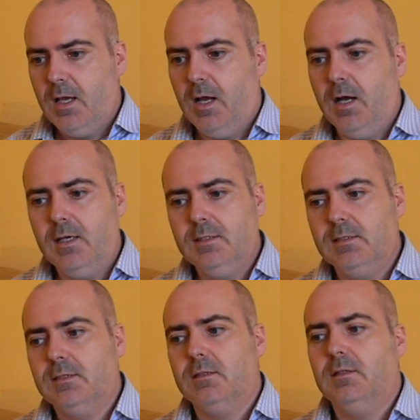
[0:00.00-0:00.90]
and
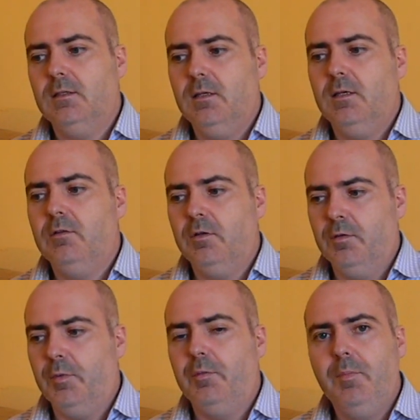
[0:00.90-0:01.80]
there
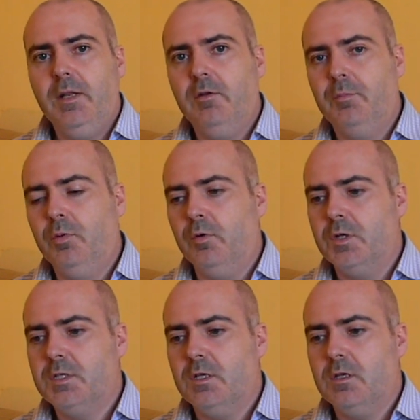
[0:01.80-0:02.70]
were many
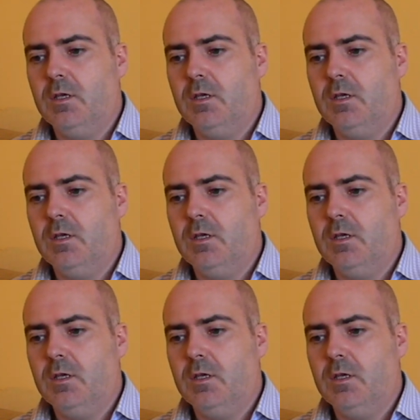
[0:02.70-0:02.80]
reports